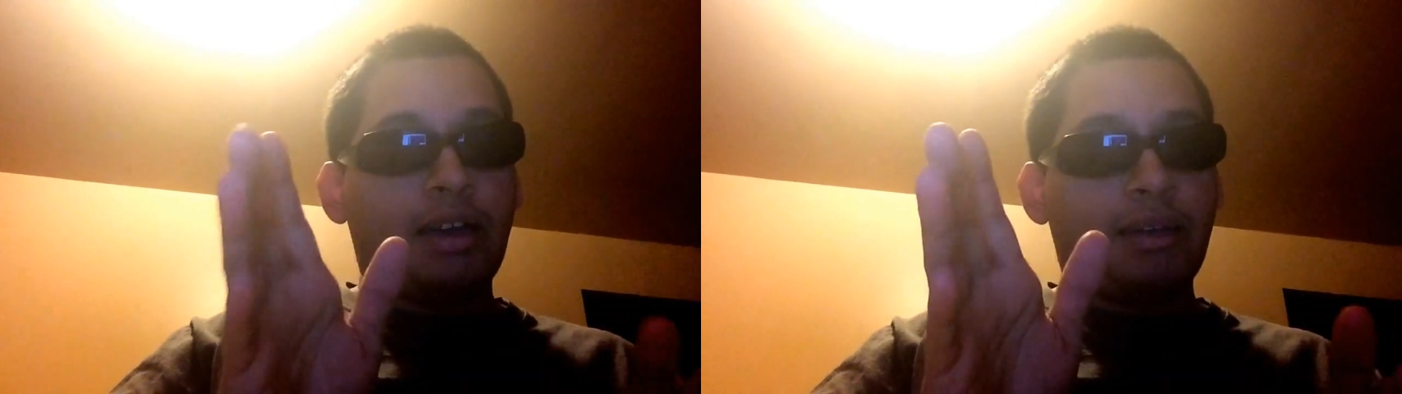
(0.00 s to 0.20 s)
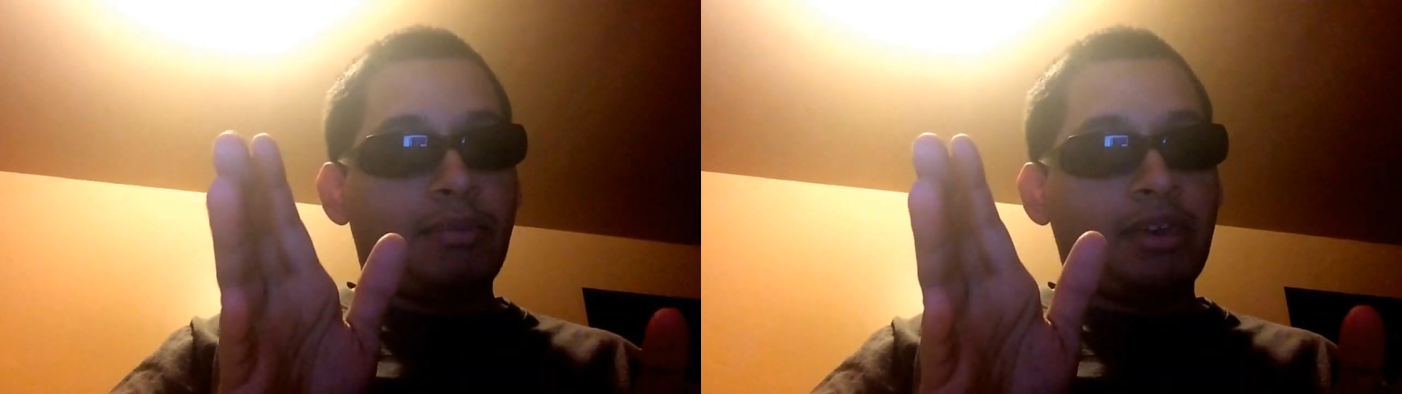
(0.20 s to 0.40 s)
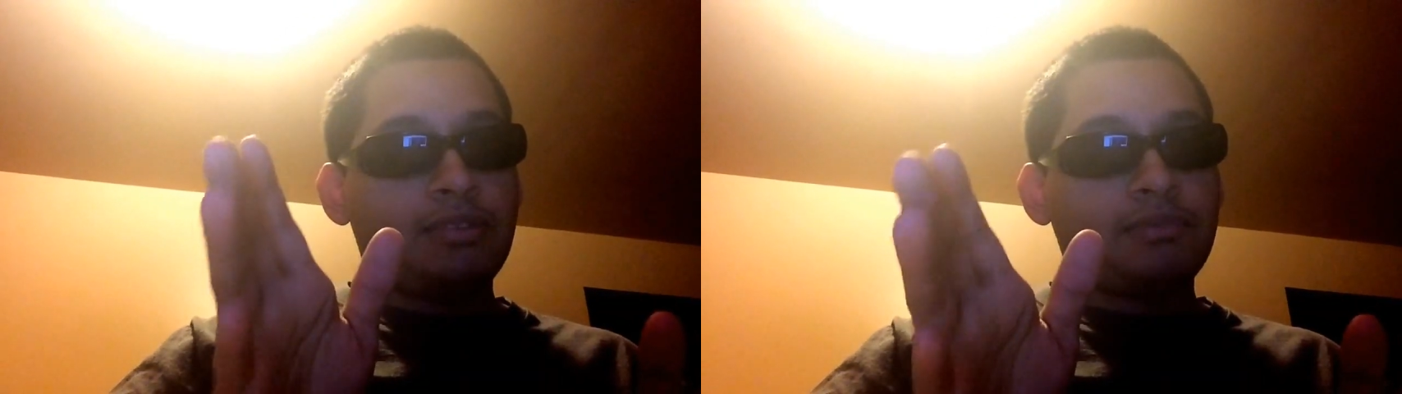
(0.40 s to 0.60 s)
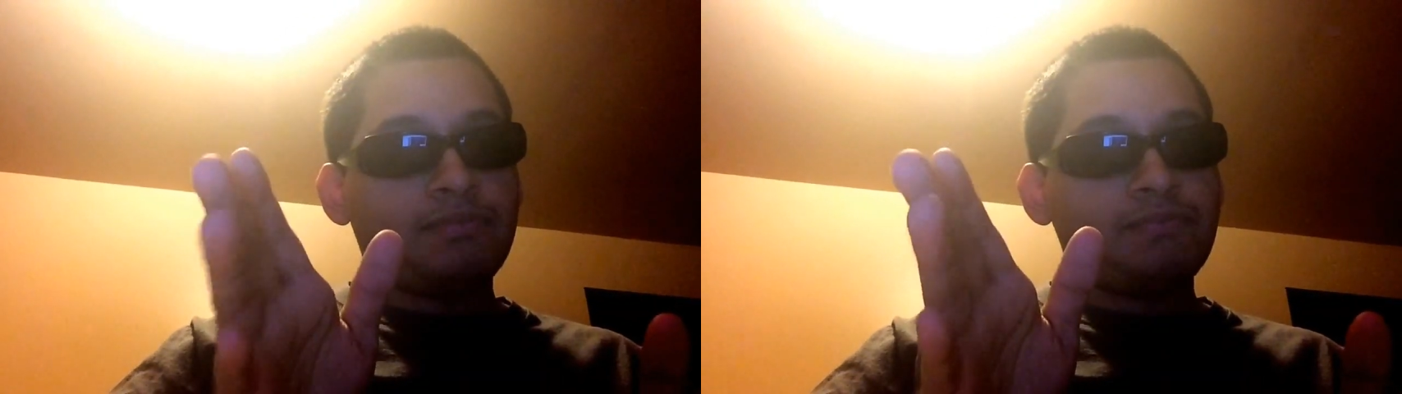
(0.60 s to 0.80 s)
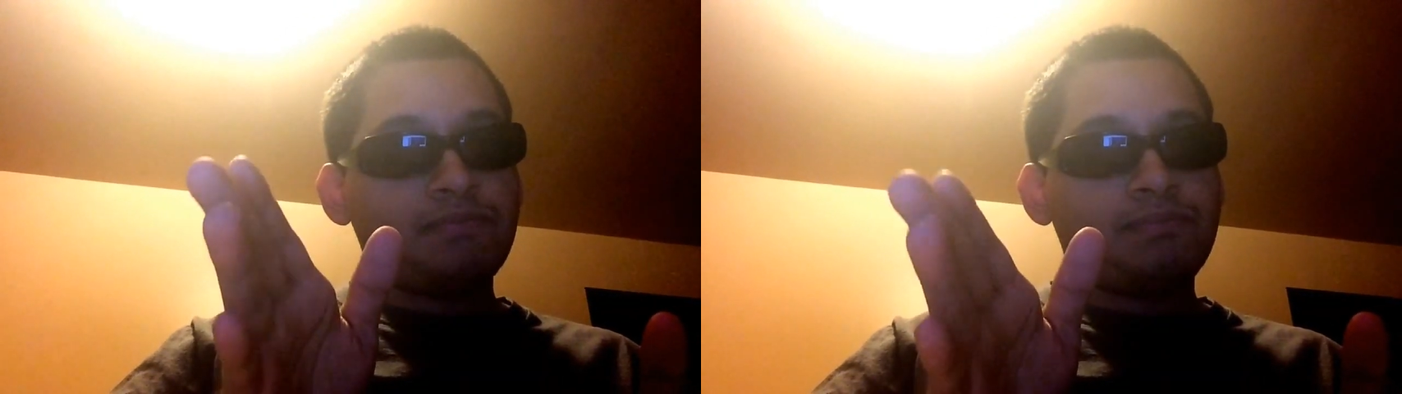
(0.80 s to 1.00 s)
I made
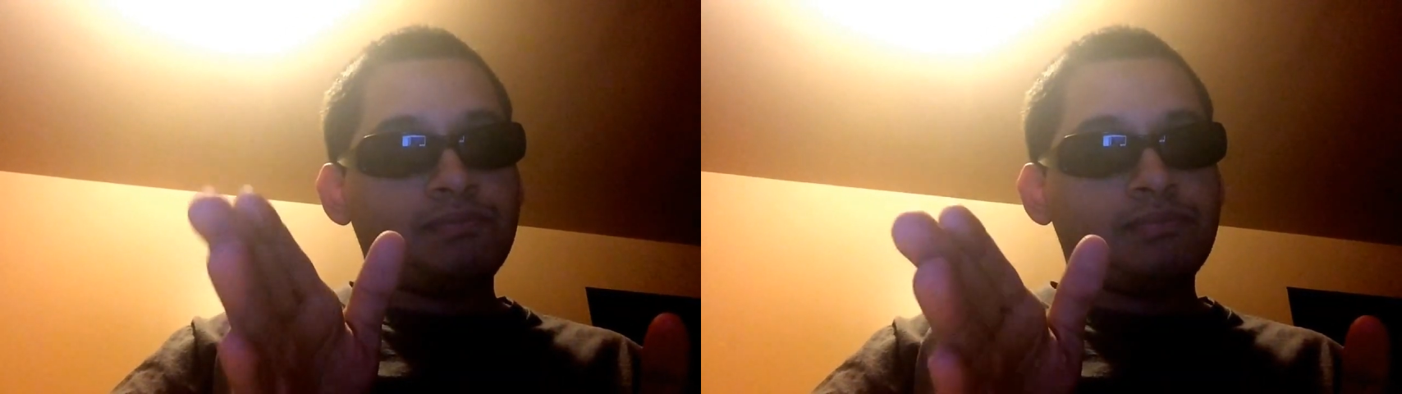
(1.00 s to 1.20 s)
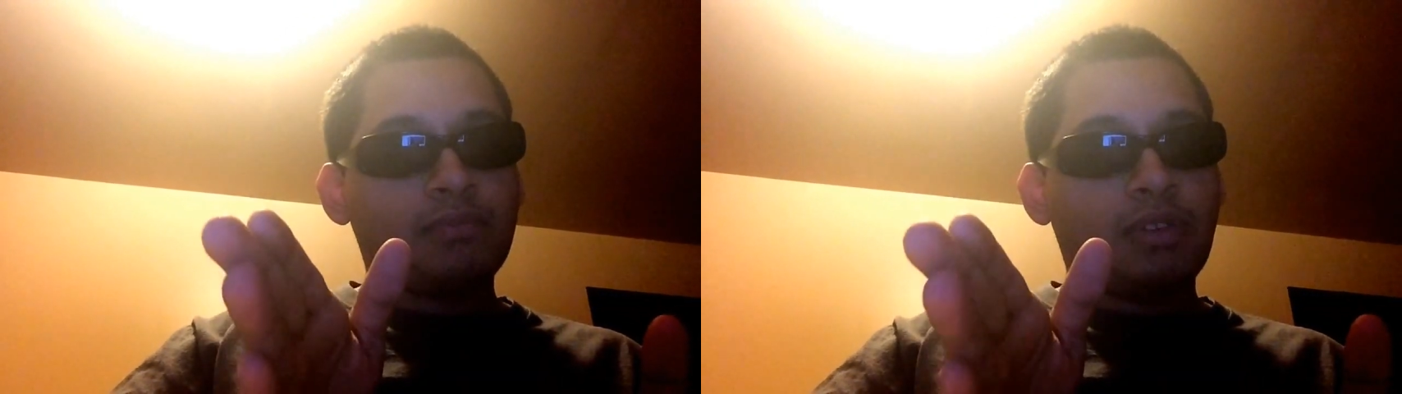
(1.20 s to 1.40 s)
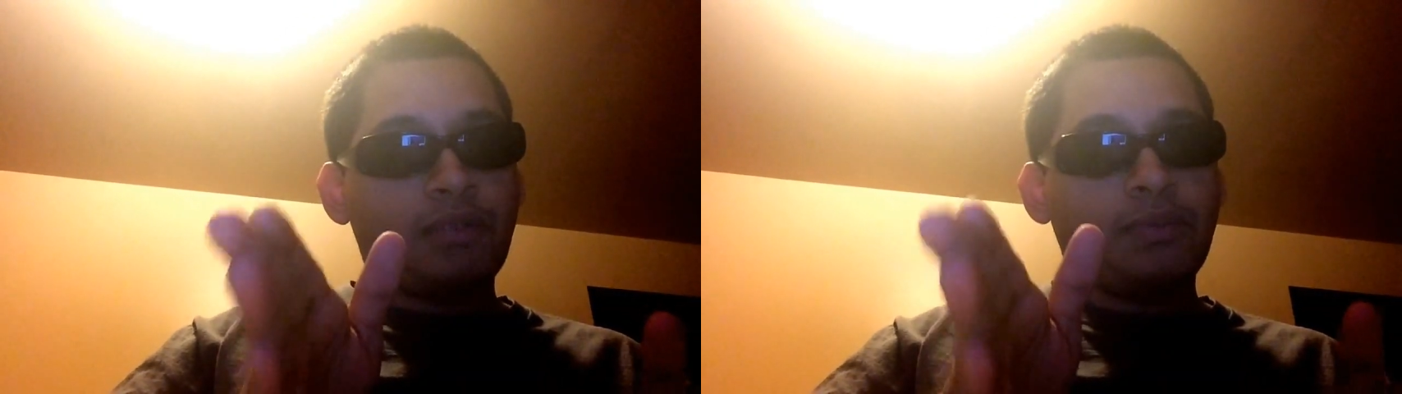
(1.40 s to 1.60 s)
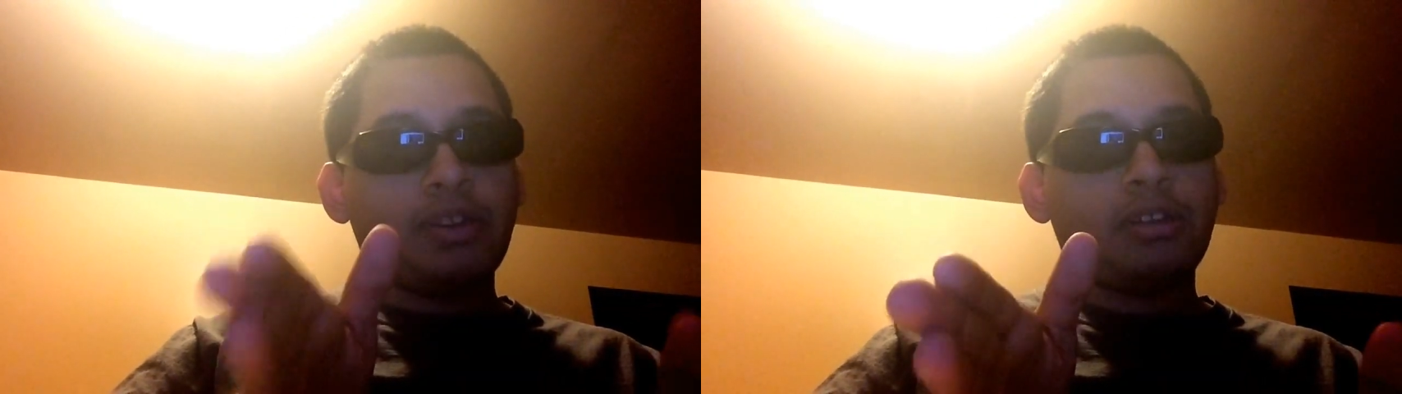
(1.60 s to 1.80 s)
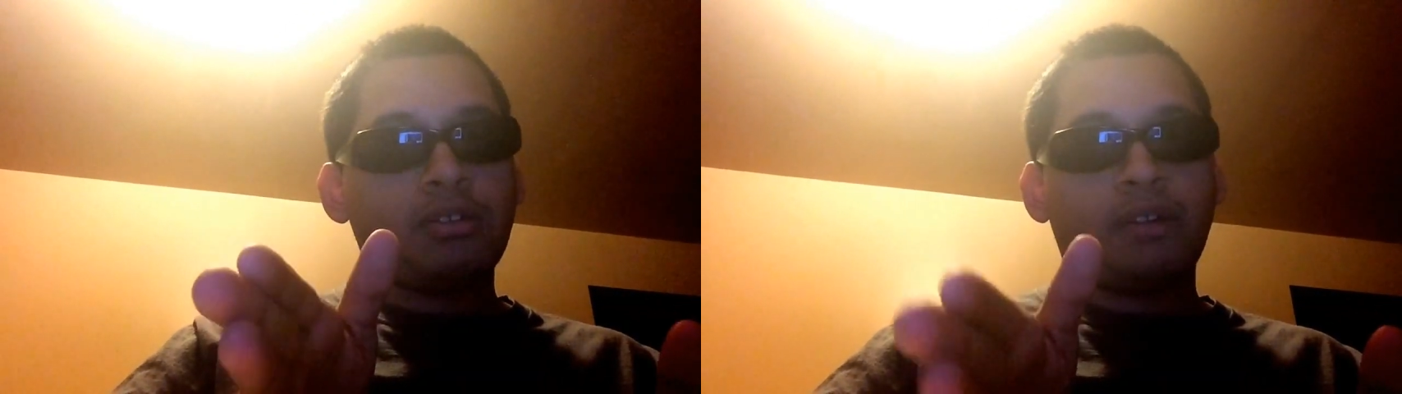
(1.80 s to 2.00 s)
a
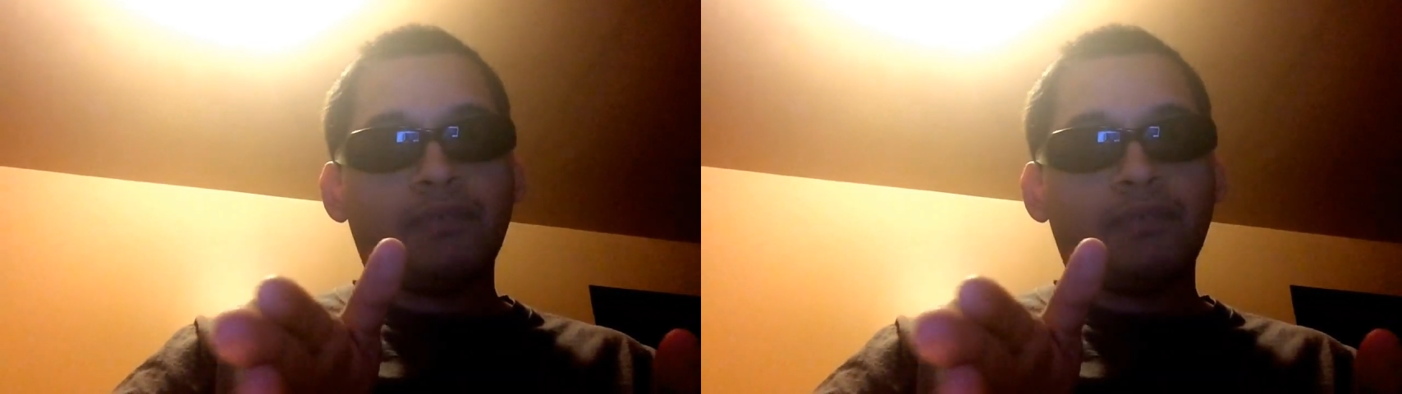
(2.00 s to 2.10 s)
video